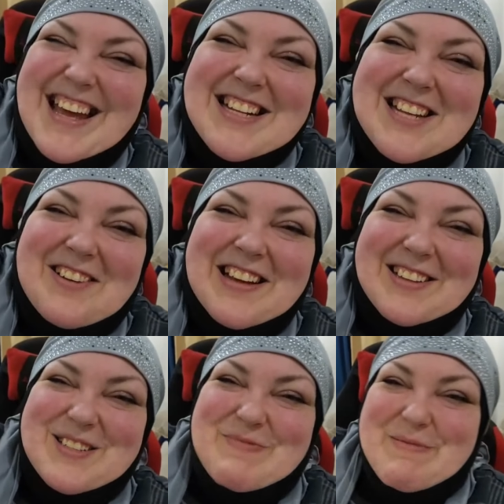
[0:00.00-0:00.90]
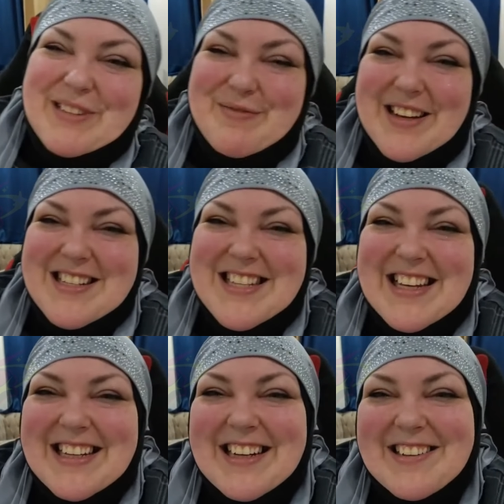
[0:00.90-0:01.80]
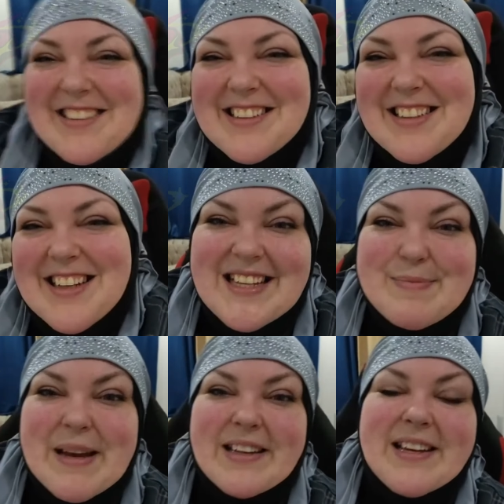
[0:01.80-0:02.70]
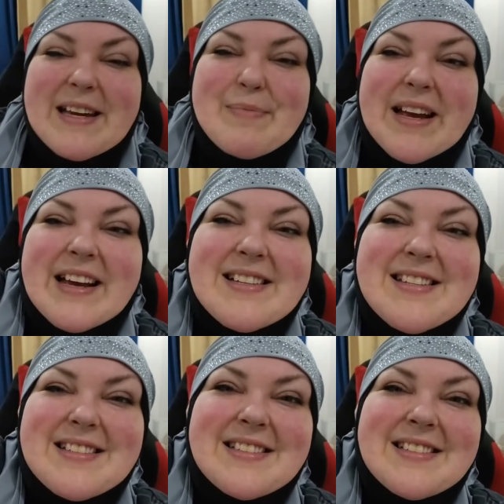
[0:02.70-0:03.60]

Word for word: That's how English people I find say it, I know. Thanks, Pally. Yeah, bye, guys.